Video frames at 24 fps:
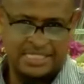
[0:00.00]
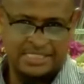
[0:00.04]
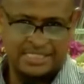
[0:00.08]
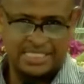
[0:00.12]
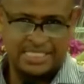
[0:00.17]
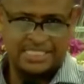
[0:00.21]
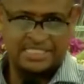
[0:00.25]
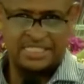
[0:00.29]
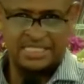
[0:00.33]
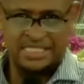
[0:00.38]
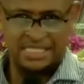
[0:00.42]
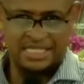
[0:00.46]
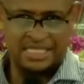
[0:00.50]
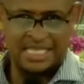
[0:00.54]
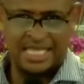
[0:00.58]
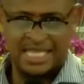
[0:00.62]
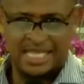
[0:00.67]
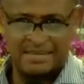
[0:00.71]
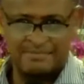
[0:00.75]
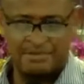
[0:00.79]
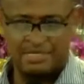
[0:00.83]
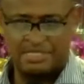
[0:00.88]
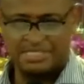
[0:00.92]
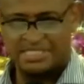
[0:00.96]
just a
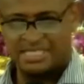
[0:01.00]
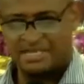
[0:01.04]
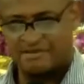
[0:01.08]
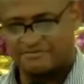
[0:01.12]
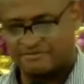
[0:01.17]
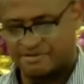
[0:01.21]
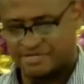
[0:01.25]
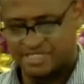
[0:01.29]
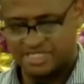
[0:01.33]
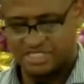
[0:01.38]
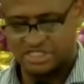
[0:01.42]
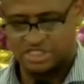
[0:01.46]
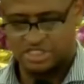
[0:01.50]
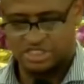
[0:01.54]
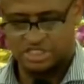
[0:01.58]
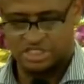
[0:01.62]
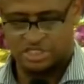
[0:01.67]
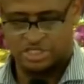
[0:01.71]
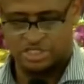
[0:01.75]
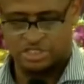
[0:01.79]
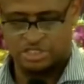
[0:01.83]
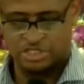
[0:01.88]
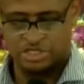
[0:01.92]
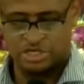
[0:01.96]
layman definition of
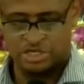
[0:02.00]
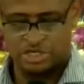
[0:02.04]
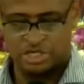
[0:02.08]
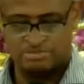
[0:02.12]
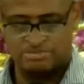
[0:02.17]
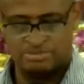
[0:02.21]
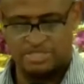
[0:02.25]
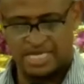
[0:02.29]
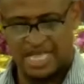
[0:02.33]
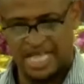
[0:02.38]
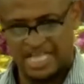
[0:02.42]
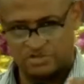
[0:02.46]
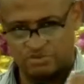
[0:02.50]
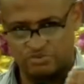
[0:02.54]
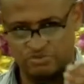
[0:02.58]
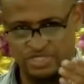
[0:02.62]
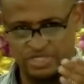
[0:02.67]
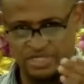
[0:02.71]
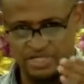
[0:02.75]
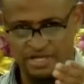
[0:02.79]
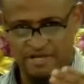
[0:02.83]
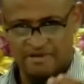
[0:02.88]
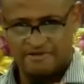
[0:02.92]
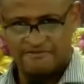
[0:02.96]
the term, but as
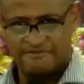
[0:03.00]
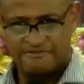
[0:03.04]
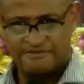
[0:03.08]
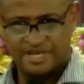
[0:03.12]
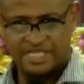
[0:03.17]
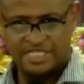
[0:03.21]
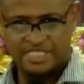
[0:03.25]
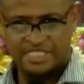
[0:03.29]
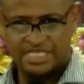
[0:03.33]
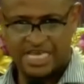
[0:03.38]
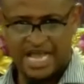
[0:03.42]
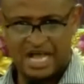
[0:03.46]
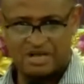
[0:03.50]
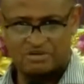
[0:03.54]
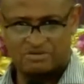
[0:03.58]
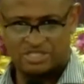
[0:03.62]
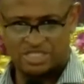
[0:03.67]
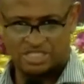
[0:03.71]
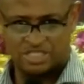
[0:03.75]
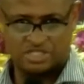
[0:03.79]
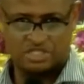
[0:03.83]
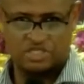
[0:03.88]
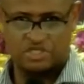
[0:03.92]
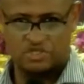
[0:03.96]
we flesh it out
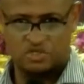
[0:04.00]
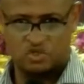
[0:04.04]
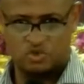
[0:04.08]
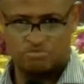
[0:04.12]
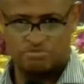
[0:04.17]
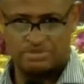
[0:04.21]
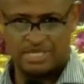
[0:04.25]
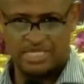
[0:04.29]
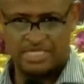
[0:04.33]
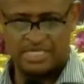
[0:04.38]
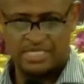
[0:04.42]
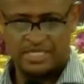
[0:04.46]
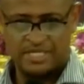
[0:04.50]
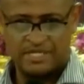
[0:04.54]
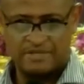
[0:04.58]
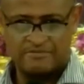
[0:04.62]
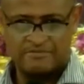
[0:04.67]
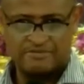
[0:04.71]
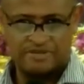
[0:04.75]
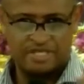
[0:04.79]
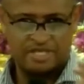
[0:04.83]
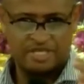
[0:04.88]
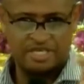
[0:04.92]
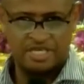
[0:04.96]
just a little bit
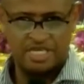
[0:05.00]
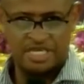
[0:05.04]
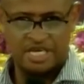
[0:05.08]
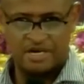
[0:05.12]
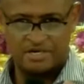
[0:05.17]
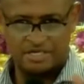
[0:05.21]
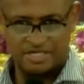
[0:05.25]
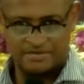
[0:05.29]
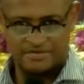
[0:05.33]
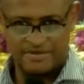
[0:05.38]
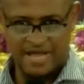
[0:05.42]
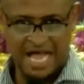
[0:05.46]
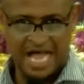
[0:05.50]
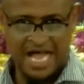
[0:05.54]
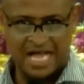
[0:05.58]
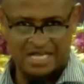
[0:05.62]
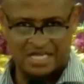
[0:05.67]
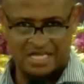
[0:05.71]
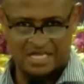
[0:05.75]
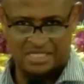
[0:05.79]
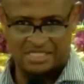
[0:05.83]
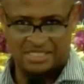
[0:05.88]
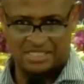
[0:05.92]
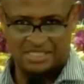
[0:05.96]
for the clarity of our
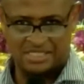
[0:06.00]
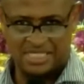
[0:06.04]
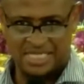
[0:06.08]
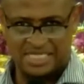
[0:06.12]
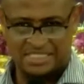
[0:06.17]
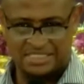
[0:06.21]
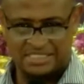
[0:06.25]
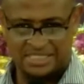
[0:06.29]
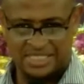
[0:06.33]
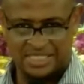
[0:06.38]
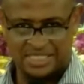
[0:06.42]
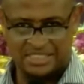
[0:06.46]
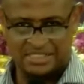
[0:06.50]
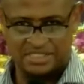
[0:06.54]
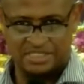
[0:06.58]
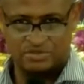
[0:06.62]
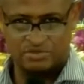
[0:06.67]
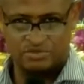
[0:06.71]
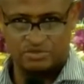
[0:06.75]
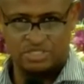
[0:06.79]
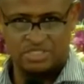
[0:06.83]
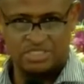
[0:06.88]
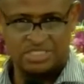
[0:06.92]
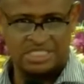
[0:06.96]
context in the
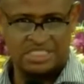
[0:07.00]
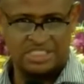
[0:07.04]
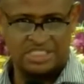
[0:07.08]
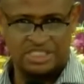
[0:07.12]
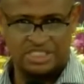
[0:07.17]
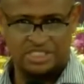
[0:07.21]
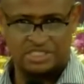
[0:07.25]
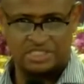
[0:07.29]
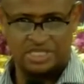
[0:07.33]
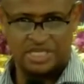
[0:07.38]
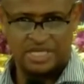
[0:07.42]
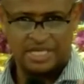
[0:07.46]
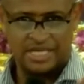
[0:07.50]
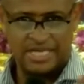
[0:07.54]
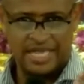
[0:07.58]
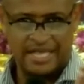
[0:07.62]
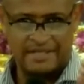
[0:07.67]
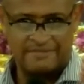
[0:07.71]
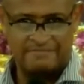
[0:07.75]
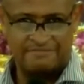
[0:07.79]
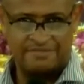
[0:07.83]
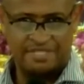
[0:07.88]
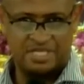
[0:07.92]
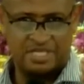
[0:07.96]
religious
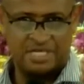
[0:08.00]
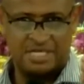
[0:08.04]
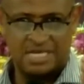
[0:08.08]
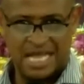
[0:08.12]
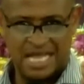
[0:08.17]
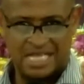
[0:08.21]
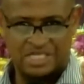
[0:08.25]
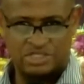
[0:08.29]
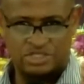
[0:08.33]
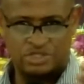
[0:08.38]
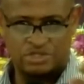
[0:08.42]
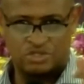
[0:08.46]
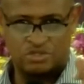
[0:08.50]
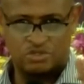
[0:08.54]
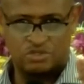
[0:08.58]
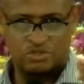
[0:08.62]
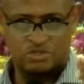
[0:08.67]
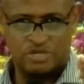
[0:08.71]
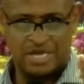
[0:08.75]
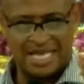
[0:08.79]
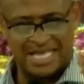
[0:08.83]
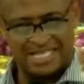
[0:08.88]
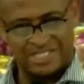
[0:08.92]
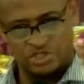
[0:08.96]
and
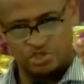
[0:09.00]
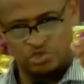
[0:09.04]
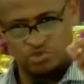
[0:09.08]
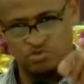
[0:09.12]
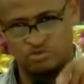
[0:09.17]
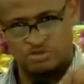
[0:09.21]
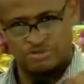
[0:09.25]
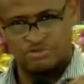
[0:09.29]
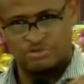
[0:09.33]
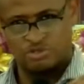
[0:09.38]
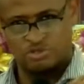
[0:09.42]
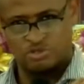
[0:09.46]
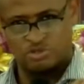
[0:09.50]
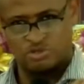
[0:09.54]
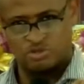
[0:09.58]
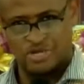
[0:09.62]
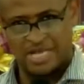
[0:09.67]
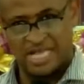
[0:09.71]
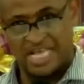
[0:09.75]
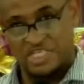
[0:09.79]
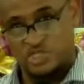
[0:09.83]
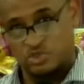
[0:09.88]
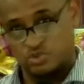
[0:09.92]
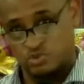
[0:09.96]
theological and scriptural
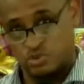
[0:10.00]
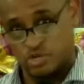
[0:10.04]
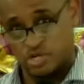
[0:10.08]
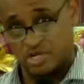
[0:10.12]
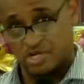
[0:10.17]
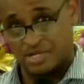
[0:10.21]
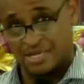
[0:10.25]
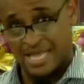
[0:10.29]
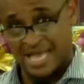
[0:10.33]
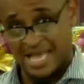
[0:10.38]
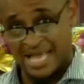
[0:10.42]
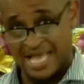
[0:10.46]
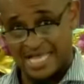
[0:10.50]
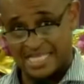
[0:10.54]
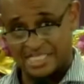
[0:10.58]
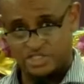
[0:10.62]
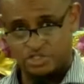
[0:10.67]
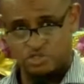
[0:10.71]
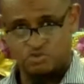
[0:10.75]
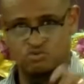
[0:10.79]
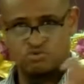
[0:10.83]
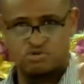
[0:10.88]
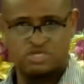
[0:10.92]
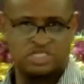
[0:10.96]
as well
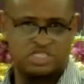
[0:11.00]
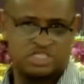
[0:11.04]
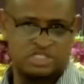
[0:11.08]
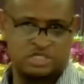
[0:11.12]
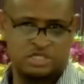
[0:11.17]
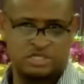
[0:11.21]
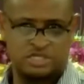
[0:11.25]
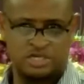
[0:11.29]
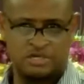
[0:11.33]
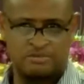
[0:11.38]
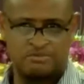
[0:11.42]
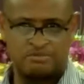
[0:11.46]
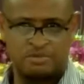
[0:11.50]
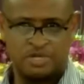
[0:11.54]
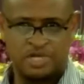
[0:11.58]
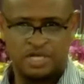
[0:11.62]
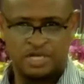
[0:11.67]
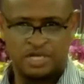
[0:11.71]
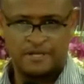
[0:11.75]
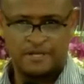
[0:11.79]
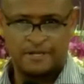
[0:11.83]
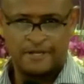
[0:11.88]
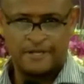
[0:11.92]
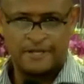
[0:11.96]
as Christendom
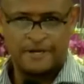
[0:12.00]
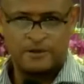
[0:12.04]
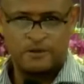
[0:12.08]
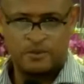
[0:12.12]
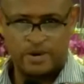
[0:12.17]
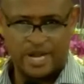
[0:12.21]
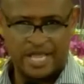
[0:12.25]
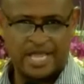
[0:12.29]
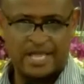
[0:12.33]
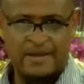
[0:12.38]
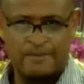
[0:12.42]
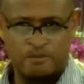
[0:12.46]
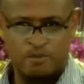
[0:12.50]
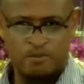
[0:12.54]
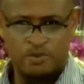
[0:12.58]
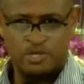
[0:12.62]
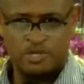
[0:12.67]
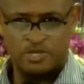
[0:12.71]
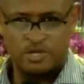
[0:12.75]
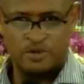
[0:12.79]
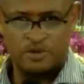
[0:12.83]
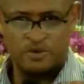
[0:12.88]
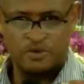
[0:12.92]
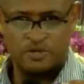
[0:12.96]
realm,
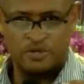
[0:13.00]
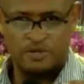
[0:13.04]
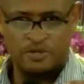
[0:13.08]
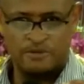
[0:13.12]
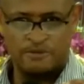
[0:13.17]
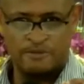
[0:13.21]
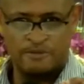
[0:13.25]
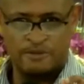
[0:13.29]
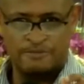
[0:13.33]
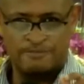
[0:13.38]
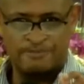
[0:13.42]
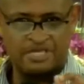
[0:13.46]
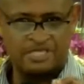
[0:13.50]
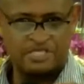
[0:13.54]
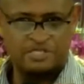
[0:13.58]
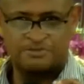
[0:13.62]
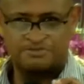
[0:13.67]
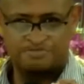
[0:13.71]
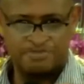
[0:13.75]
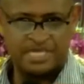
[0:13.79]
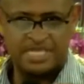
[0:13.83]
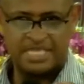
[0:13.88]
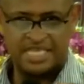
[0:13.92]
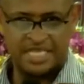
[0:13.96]
we'll be
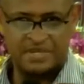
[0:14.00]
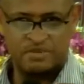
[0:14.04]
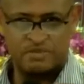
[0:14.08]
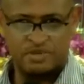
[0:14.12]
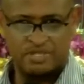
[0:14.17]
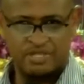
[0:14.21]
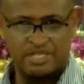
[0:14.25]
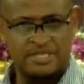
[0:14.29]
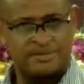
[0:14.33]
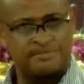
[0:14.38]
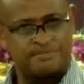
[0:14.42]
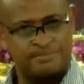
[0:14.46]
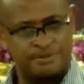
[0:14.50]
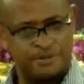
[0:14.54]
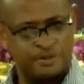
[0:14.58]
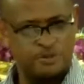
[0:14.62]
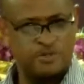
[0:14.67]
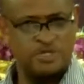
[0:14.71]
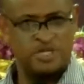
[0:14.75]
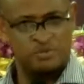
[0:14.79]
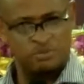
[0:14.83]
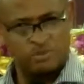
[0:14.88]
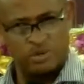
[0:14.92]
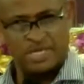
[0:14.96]
speaking with
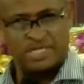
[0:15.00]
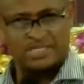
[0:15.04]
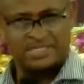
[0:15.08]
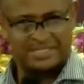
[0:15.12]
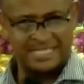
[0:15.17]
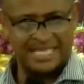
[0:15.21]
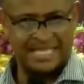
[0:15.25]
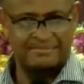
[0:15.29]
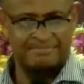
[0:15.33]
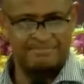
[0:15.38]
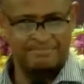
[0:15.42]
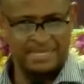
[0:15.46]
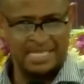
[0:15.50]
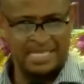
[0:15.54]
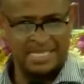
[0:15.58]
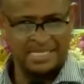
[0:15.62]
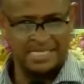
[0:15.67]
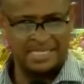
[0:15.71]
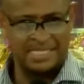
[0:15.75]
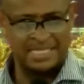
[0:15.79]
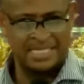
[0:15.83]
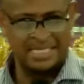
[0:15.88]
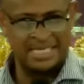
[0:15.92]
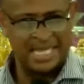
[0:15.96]
imputed. What does that
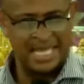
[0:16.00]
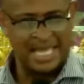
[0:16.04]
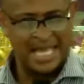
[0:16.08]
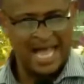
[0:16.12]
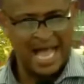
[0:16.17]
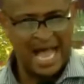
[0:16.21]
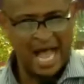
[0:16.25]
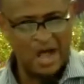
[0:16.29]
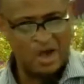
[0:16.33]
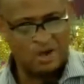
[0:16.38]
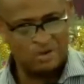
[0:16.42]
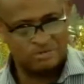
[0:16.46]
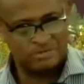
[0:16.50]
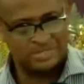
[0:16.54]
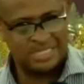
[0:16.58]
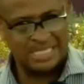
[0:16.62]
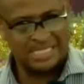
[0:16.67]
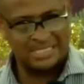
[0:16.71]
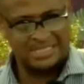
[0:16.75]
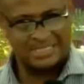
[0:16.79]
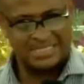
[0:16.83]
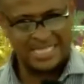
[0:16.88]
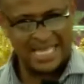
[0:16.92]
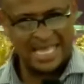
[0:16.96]
mean? And how
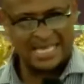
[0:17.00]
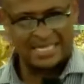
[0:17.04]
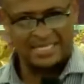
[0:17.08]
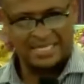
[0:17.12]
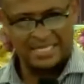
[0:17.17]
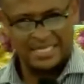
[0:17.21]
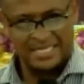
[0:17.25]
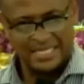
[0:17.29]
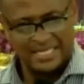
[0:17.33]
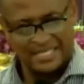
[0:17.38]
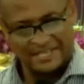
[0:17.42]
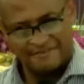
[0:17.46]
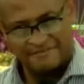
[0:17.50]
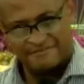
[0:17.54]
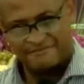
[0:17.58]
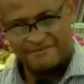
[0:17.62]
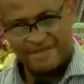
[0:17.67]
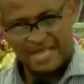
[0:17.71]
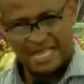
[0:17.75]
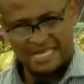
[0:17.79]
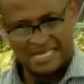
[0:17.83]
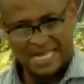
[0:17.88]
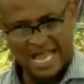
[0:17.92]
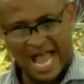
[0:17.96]
does that
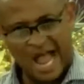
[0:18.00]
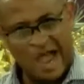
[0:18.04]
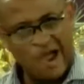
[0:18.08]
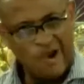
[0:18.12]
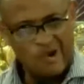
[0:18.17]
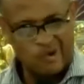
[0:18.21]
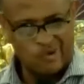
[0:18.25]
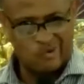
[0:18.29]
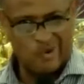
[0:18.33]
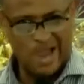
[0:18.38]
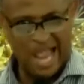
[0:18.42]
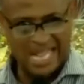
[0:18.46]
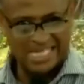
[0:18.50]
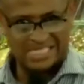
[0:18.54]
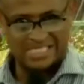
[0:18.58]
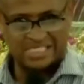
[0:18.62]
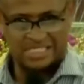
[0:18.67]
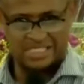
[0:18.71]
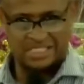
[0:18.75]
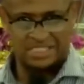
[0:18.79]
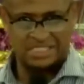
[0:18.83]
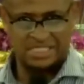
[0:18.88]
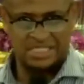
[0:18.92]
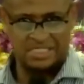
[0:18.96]
affect our
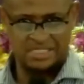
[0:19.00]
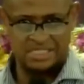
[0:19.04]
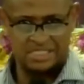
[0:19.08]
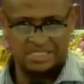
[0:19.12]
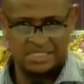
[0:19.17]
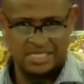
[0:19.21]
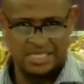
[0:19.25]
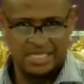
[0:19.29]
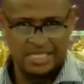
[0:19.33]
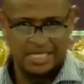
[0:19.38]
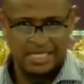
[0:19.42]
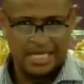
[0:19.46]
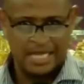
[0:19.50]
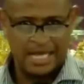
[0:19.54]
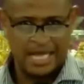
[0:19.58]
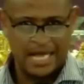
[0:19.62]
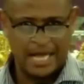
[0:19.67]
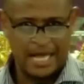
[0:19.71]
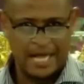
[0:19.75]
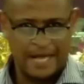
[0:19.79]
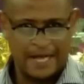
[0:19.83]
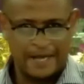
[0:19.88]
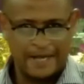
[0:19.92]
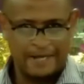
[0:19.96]
righteousness
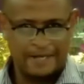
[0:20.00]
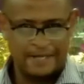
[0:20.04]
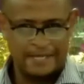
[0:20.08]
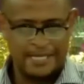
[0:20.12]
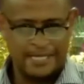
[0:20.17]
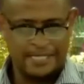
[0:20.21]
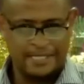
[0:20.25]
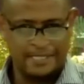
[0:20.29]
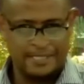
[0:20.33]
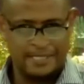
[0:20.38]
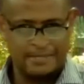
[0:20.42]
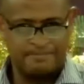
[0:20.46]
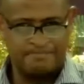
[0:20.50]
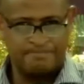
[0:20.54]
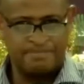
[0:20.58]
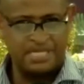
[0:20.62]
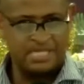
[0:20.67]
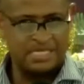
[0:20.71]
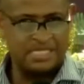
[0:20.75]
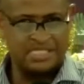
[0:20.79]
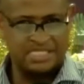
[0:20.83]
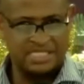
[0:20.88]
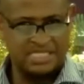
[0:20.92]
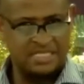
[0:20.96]
and the
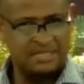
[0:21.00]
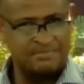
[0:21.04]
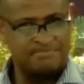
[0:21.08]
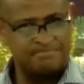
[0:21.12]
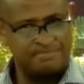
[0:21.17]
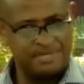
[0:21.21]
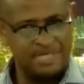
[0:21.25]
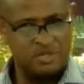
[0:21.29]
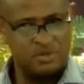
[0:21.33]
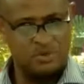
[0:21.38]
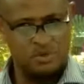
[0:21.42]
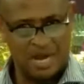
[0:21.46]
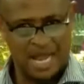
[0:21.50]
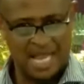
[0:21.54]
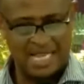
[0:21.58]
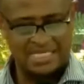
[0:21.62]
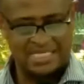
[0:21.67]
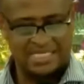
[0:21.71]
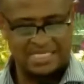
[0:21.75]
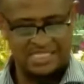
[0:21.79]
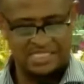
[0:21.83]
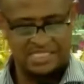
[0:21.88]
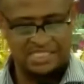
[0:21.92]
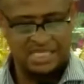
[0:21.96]
ability to be
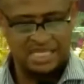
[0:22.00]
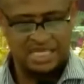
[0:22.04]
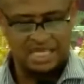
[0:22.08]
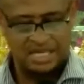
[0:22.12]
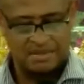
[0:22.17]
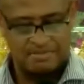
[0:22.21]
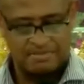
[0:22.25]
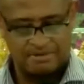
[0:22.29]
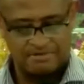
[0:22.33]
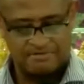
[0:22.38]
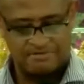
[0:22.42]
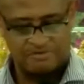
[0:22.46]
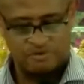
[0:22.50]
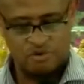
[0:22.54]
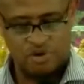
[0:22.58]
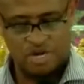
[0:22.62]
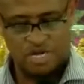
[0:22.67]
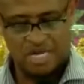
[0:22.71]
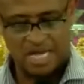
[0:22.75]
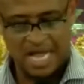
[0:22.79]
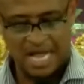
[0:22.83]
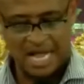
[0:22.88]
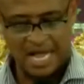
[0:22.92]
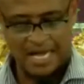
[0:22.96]
righteous before
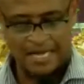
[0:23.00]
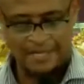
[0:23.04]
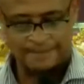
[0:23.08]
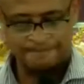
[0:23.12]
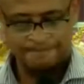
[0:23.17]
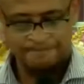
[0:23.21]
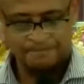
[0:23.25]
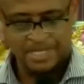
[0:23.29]
God?